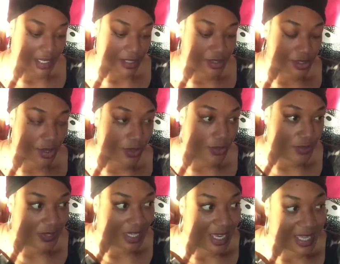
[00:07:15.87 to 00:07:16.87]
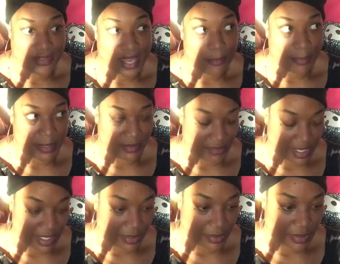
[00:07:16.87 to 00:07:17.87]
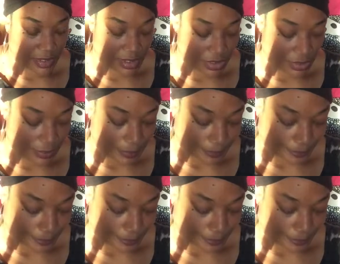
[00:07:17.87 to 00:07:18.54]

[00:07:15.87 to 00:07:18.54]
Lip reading: So yeah, that would be really good to do.